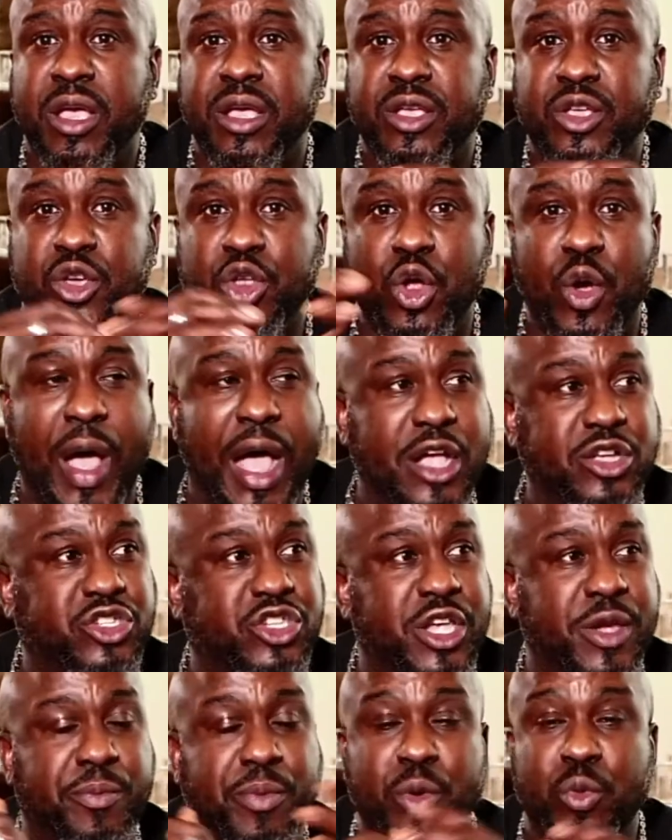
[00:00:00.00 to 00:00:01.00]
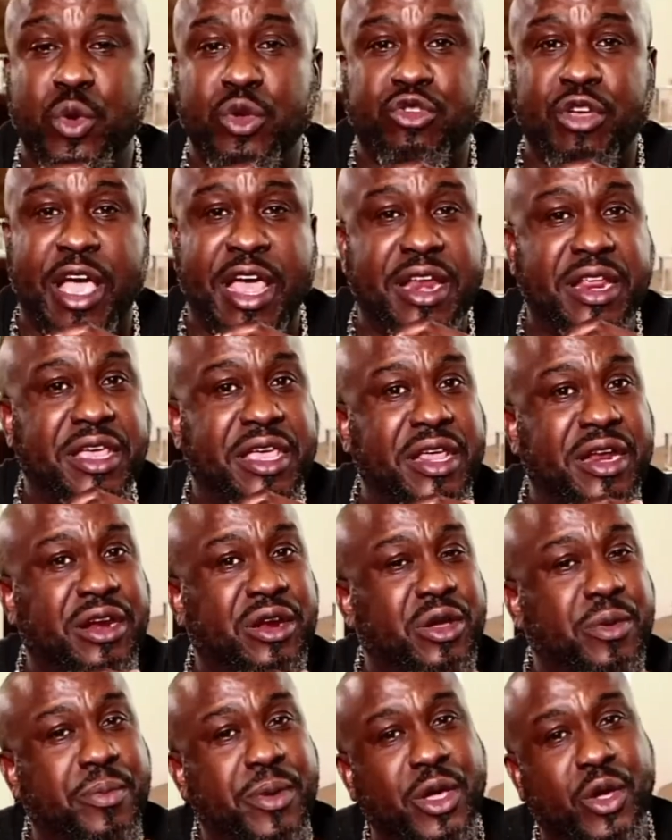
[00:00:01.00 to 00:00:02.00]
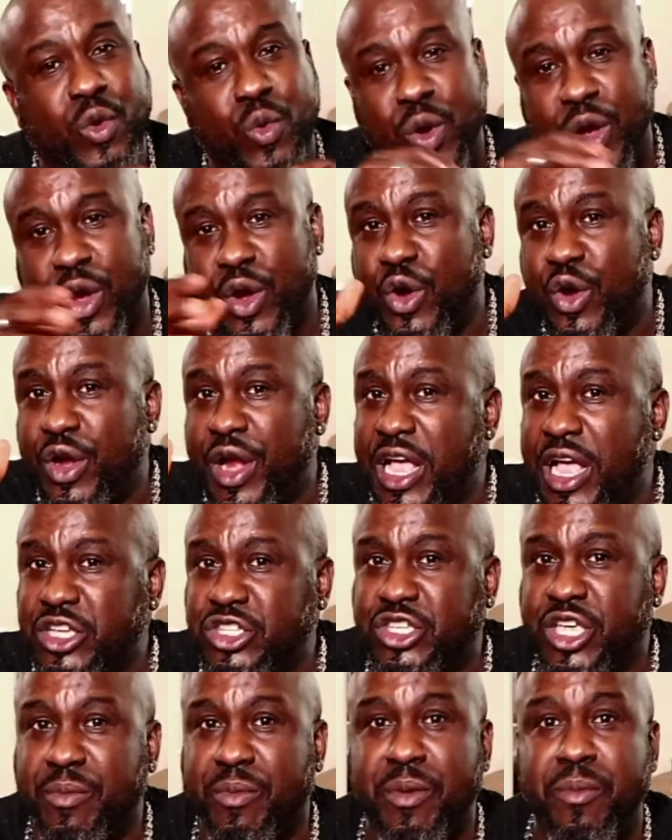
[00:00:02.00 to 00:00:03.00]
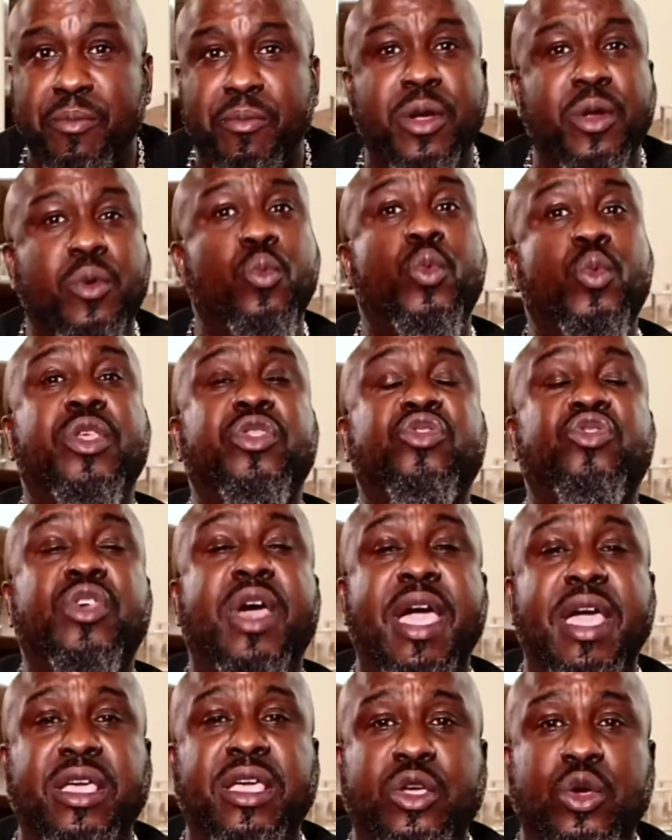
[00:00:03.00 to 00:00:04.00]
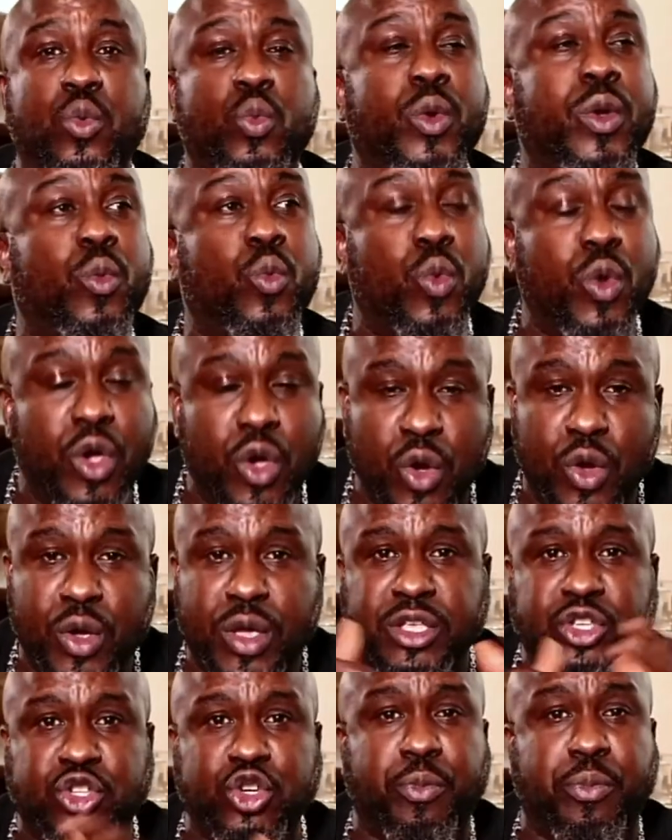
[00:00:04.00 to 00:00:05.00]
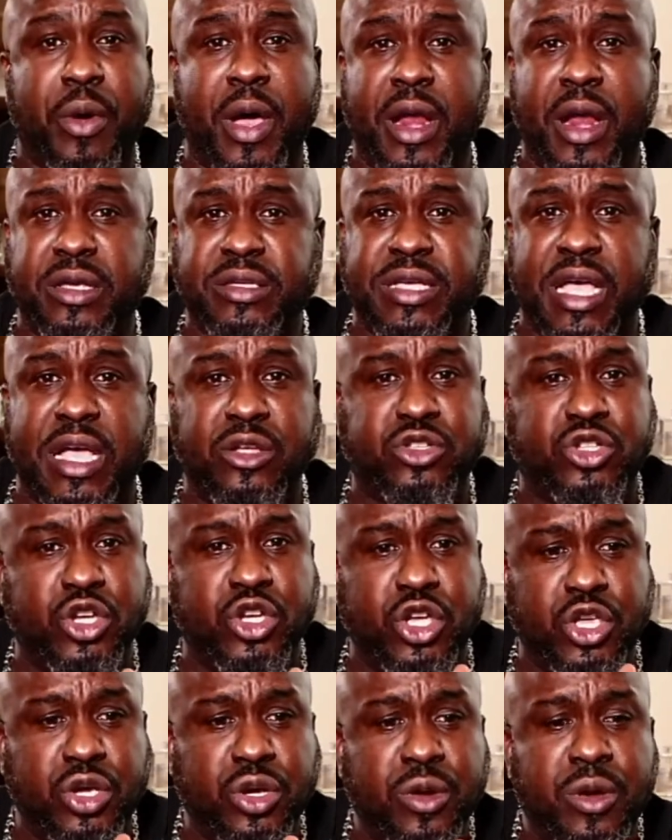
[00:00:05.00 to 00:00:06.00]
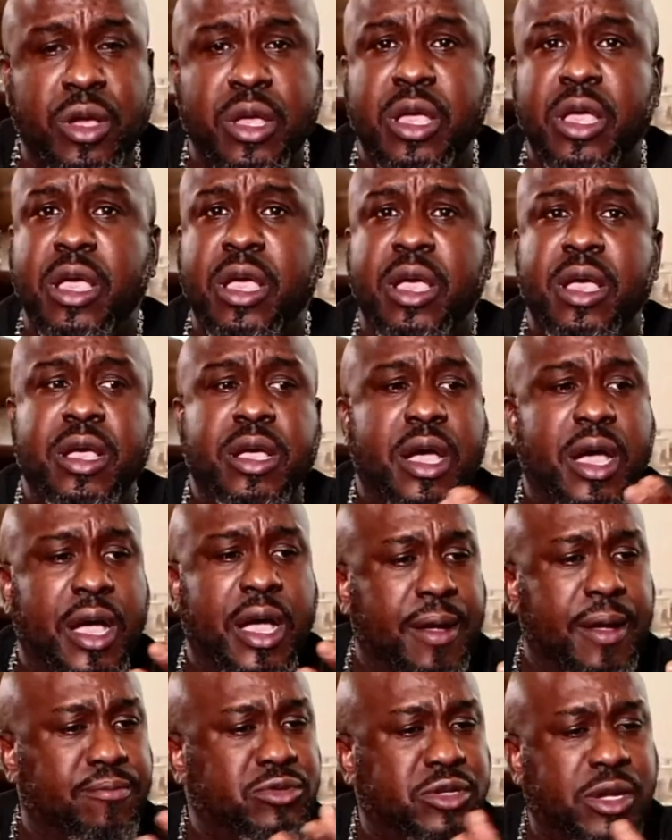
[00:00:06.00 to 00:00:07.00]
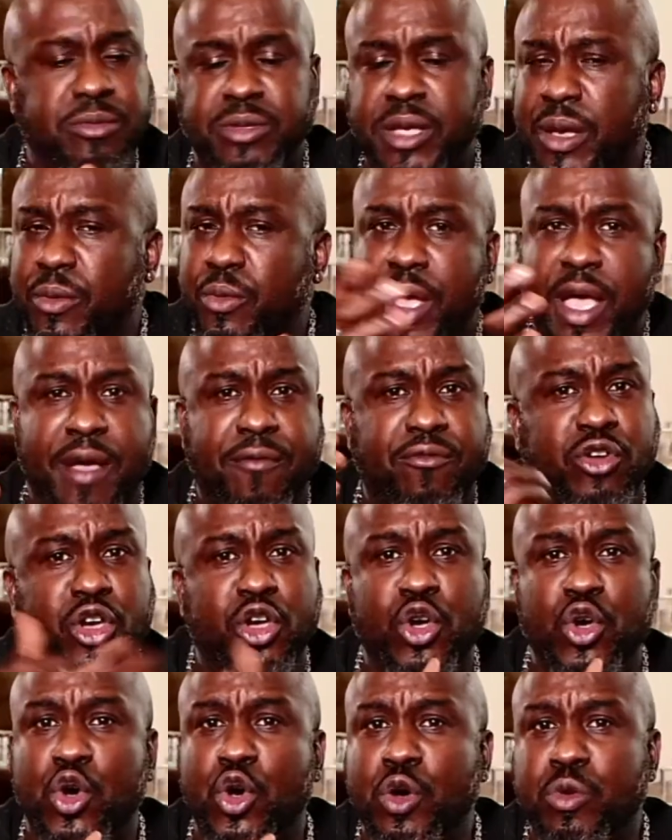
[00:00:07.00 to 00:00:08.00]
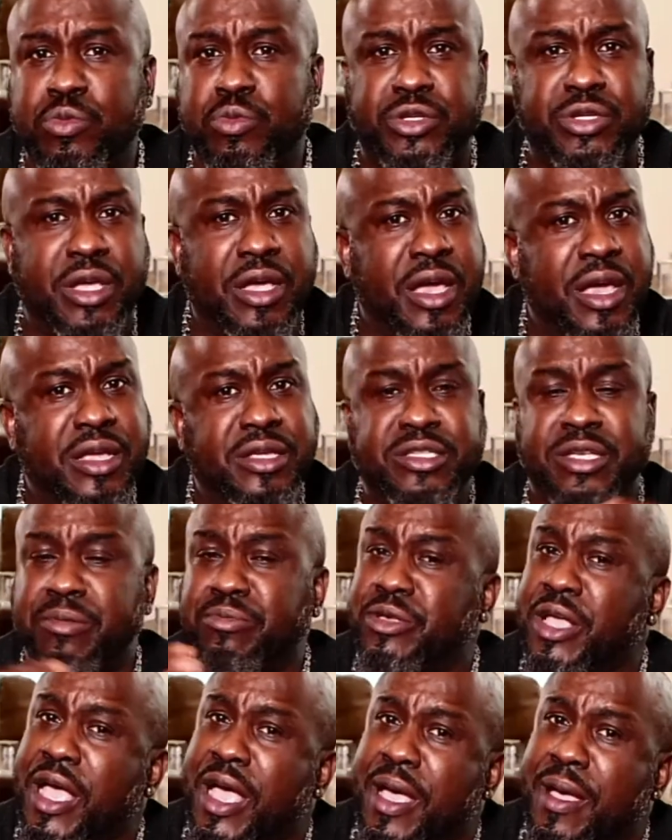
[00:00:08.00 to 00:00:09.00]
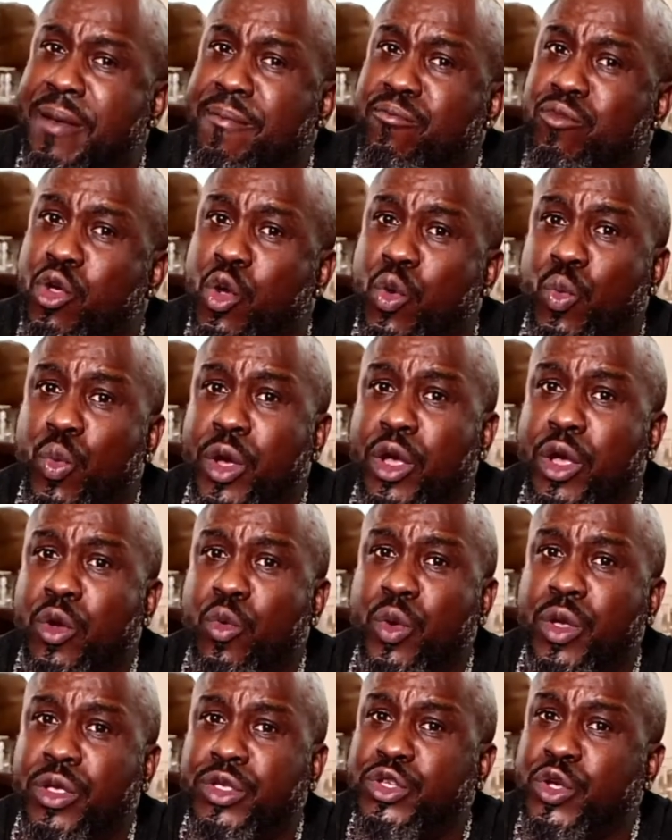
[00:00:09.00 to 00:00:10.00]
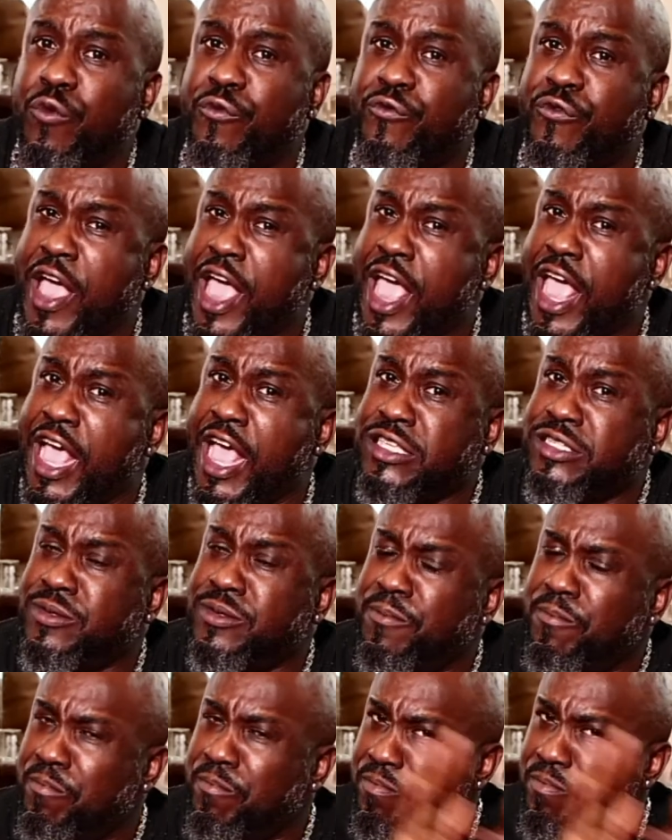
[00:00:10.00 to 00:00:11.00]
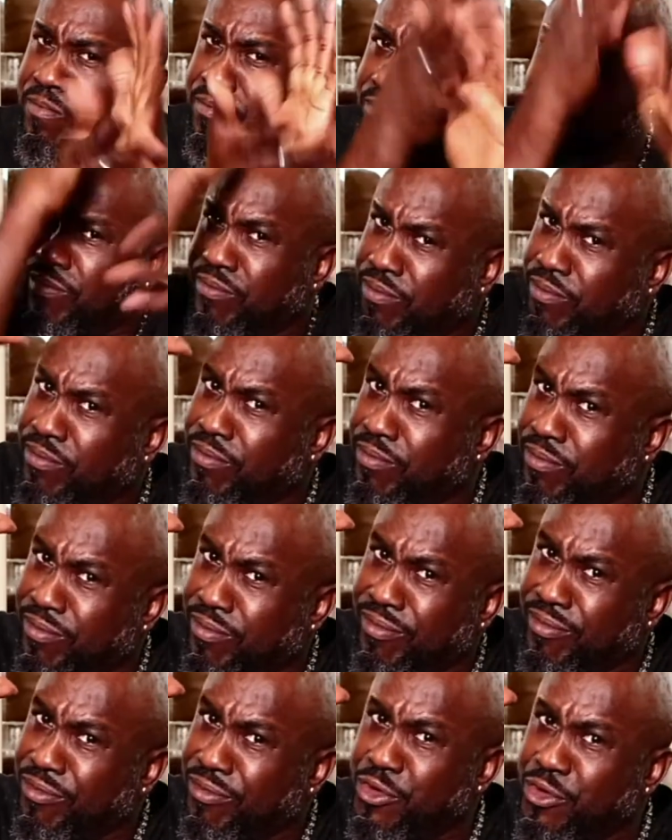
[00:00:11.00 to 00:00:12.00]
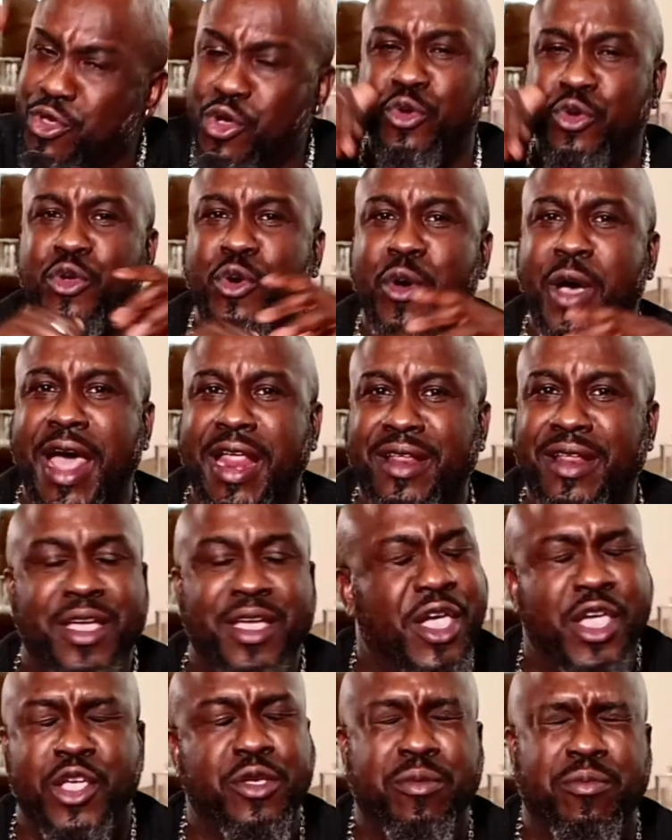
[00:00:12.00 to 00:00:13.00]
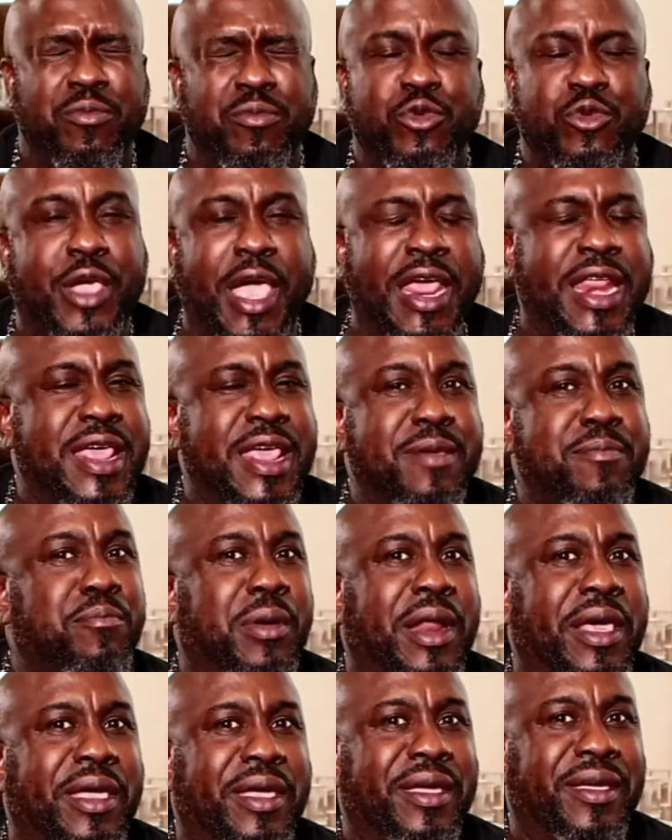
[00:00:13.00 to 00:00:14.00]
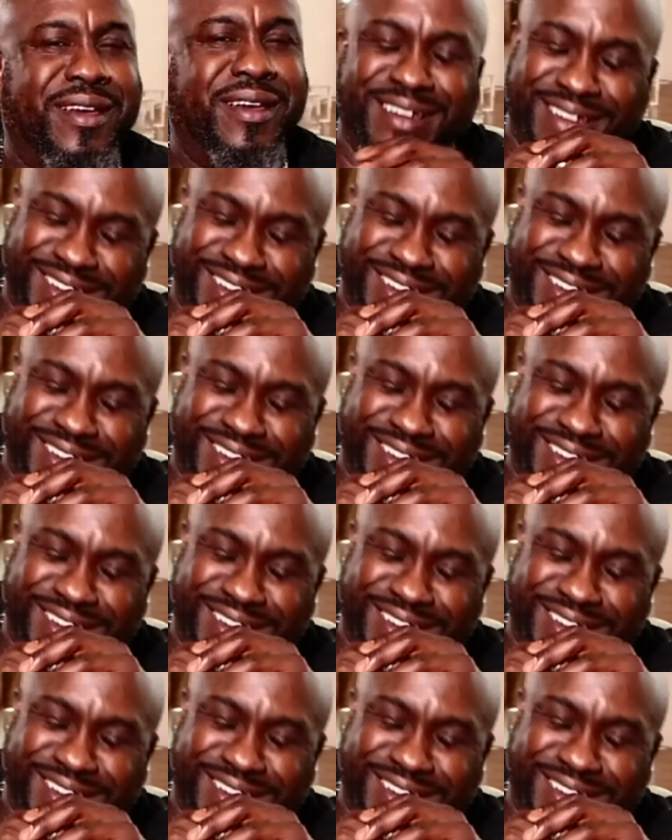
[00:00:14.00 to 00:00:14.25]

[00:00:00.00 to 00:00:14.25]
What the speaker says: You know, our shipping, we're trying to get a little bit quicker on our shipping, but we thank you. We will get your products out to you. Sometimes we have little oops, and sometimes we're so fast, you don't know how to, you can't even blink.